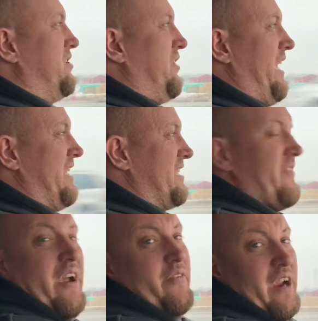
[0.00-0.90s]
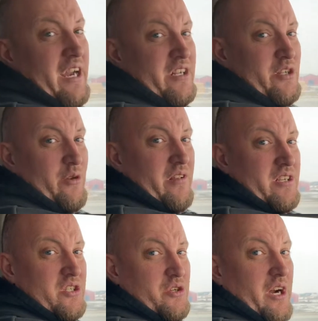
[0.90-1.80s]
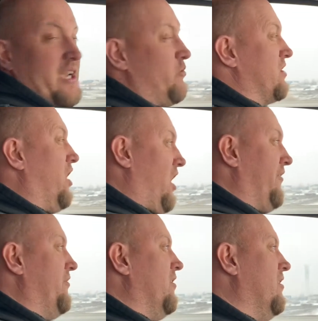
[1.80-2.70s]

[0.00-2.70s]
things I've ever had to do to this truck. It was awful.